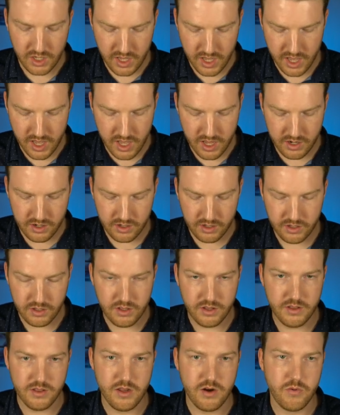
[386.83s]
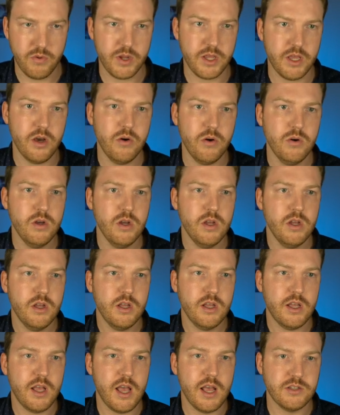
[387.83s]
And there we go,
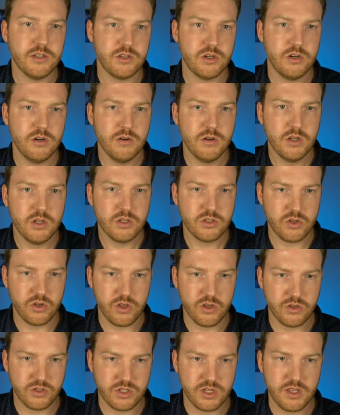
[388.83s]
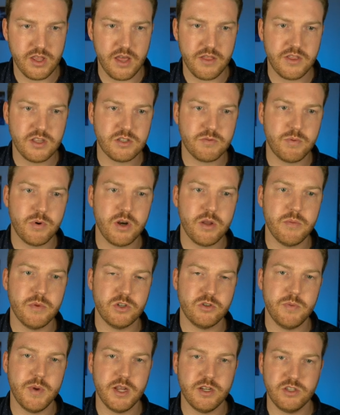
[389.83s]
enter. So you'll see that this pretty
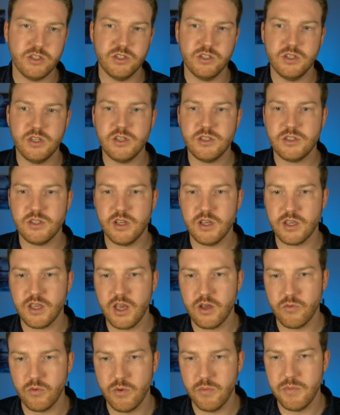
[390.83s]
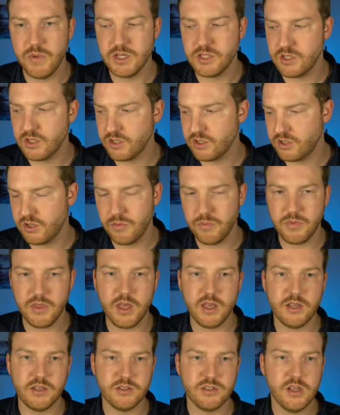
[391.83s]
much matches this. Again, we're missing some
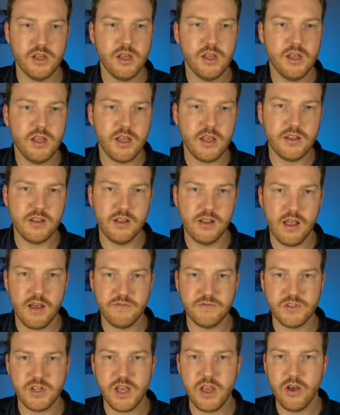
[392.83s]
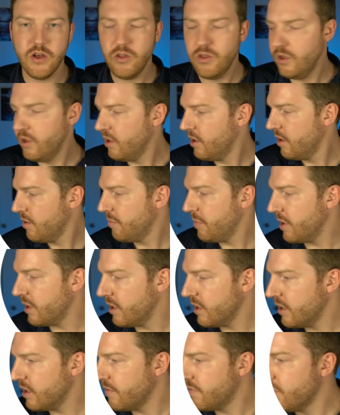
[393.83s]
things in the left tail.
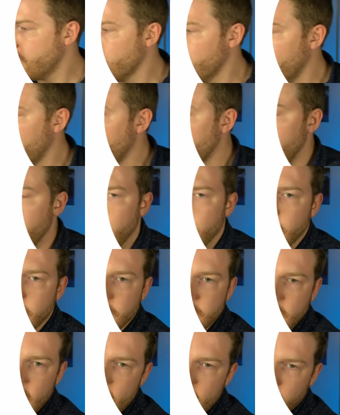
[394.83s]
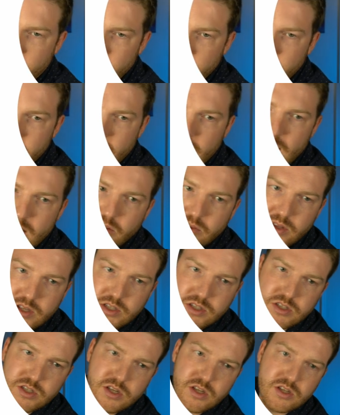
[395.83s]
But if you're wondering exactly how
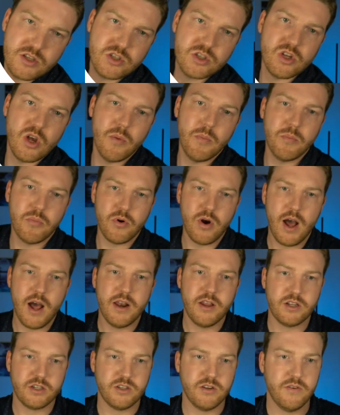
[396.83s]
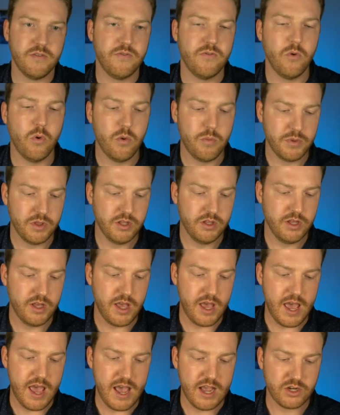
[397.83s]
this sum product
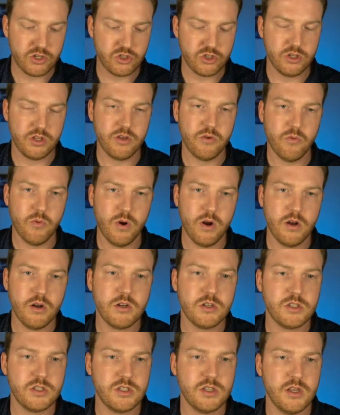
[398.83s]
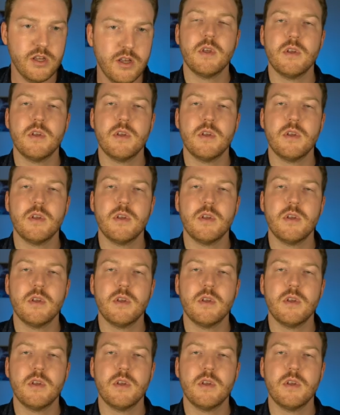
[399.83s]
formula actually works,